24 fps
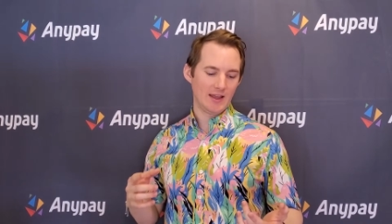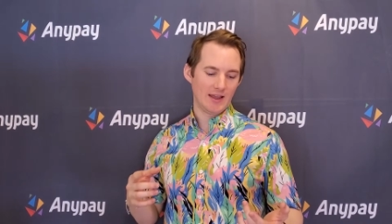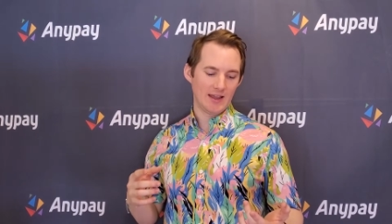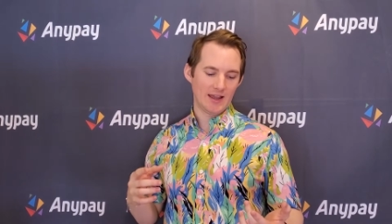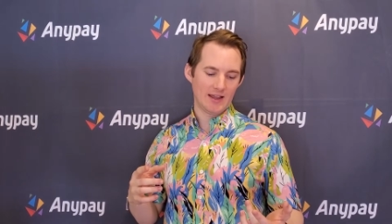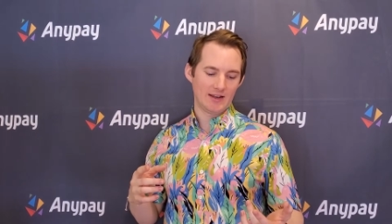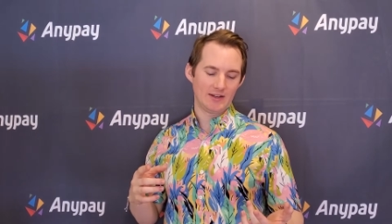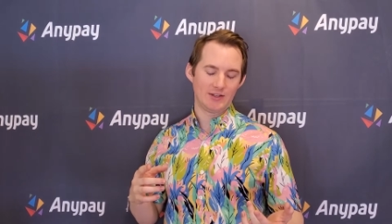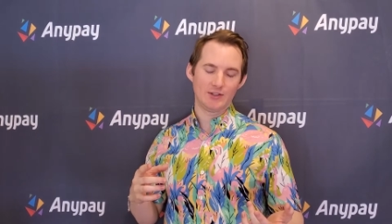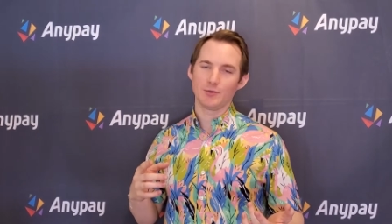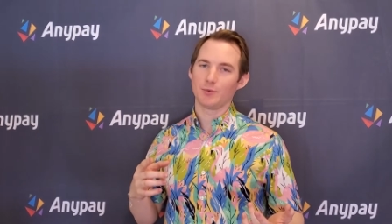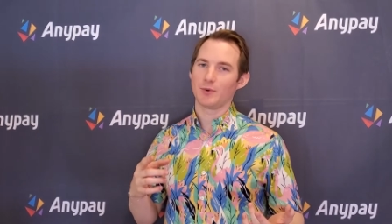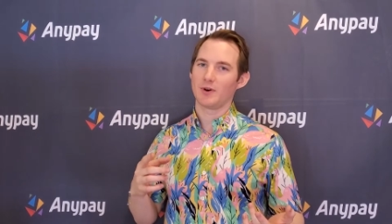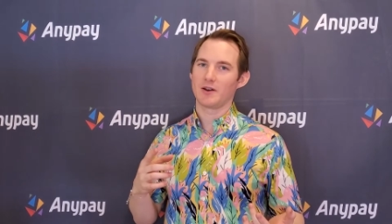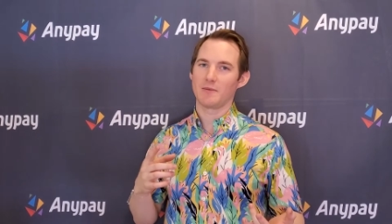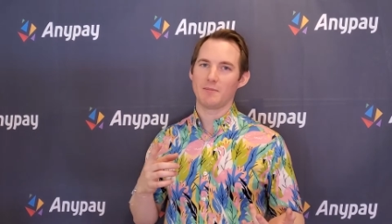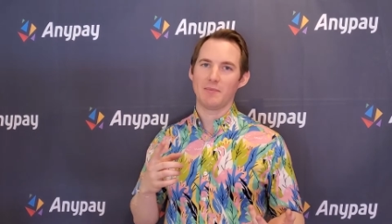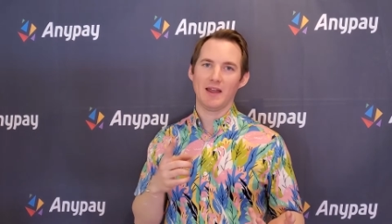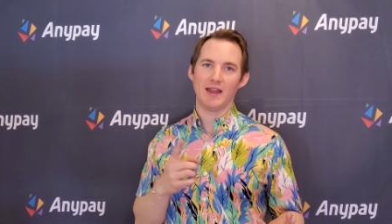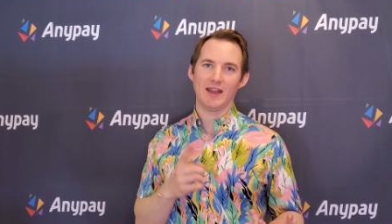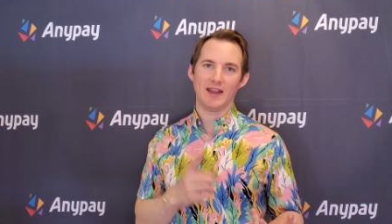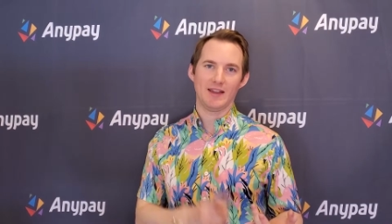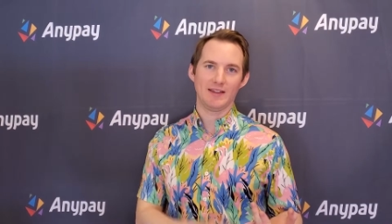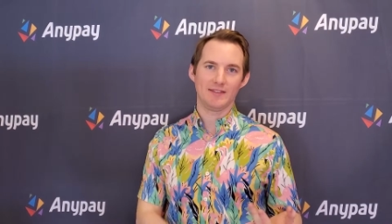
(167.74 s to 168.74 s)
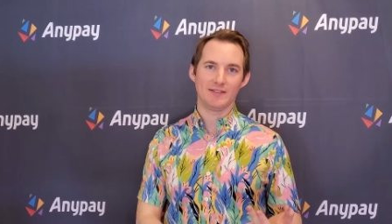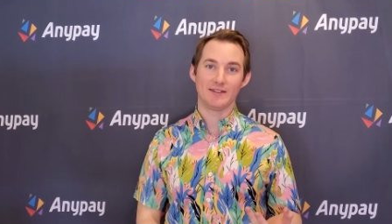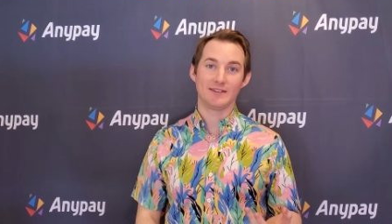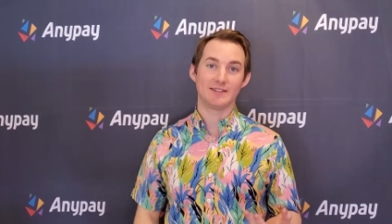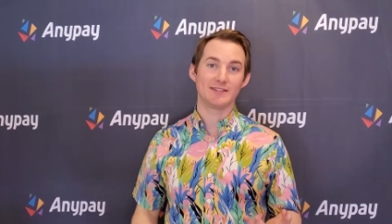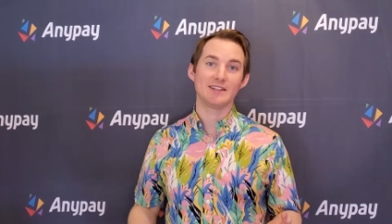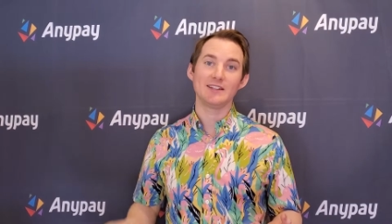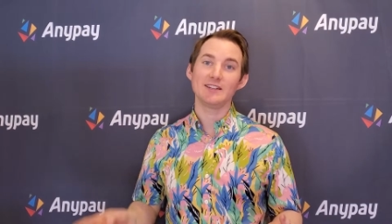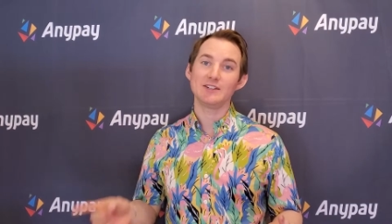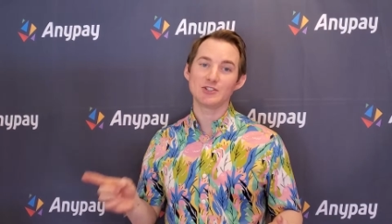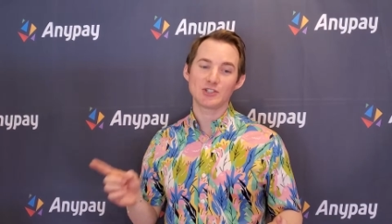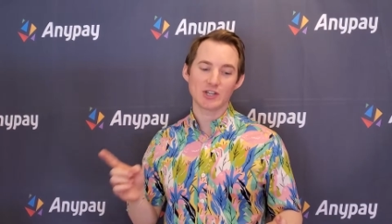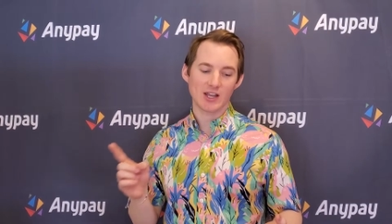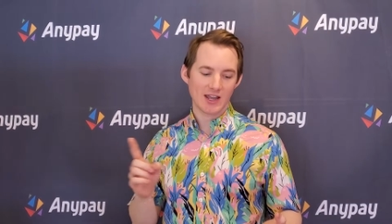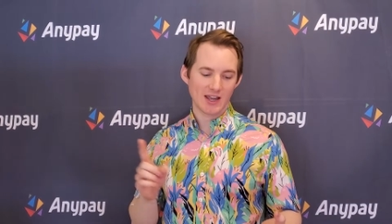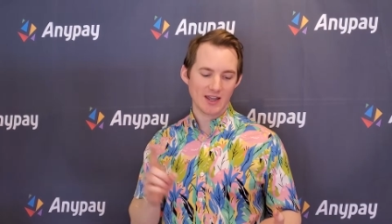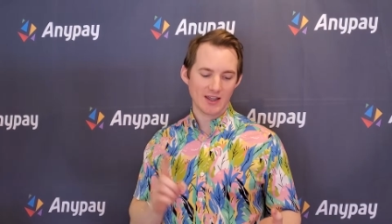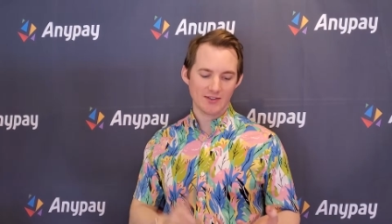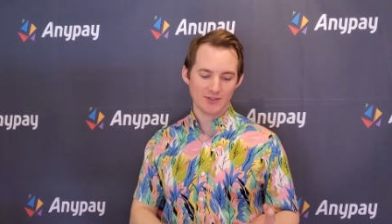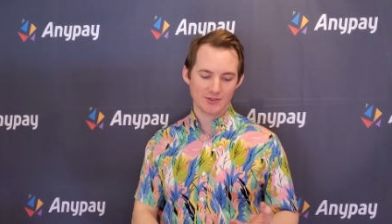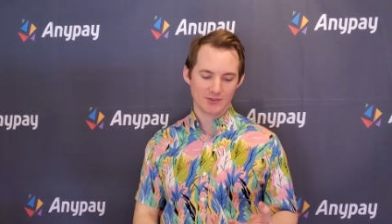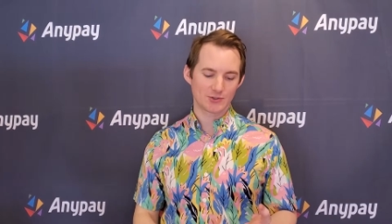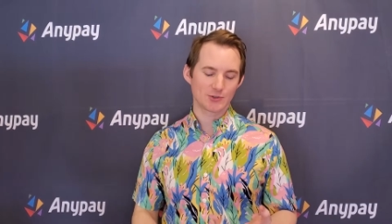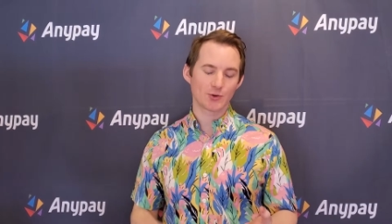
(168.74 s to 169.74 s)
and you want to pay the
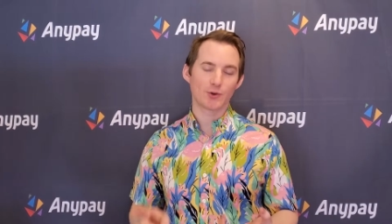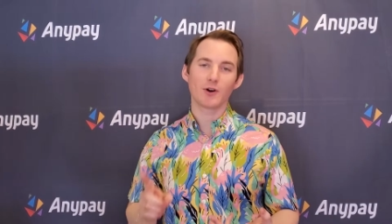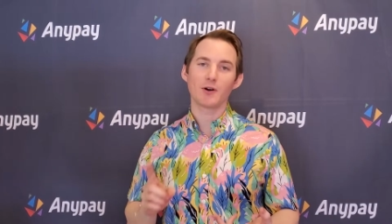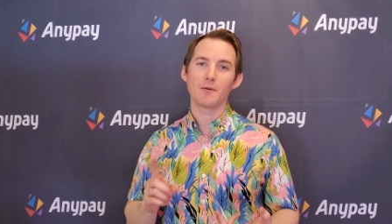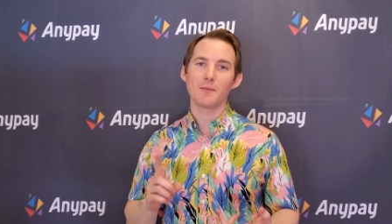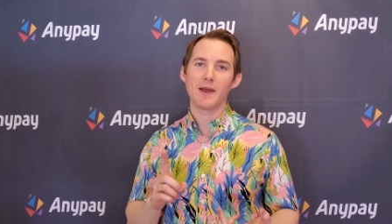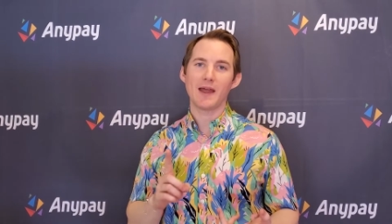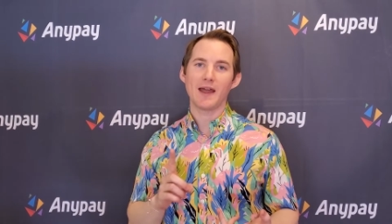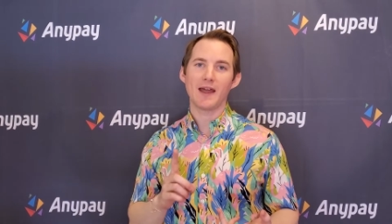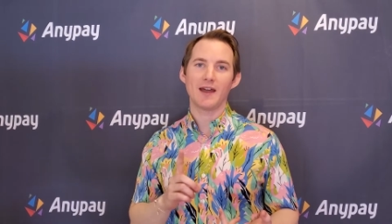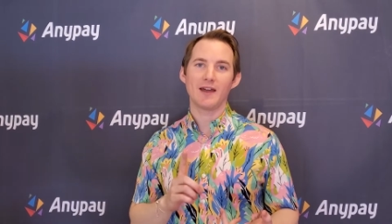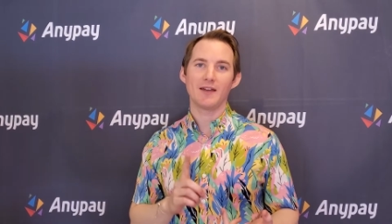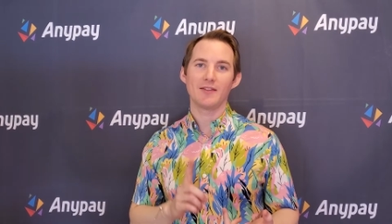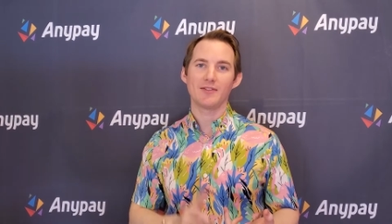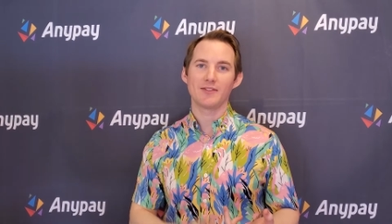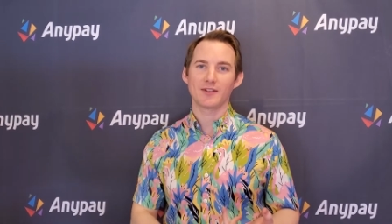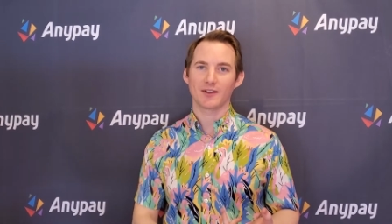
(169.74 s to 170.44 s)
DJ, the doorman,